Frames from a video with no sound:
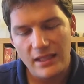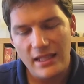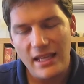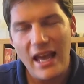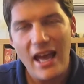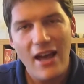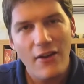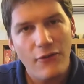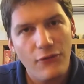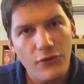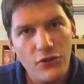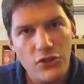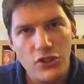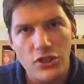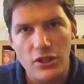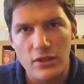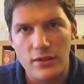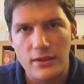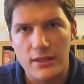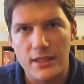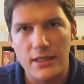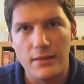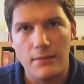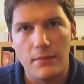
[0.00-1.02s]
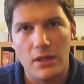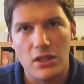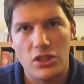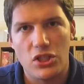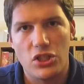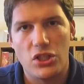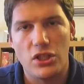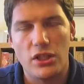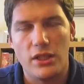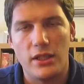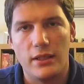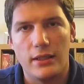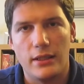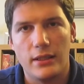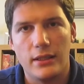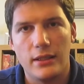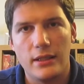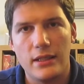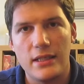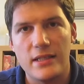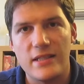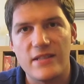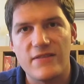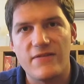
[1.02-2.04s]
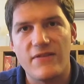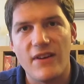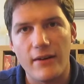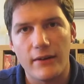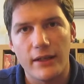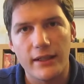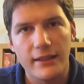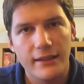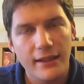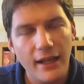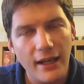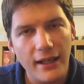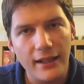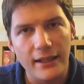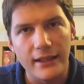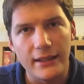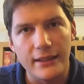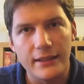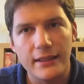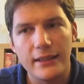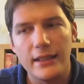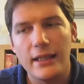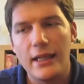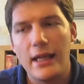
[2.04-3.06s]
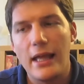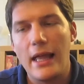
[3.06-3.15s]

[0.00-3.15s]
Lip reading: efficiency machine is very tight,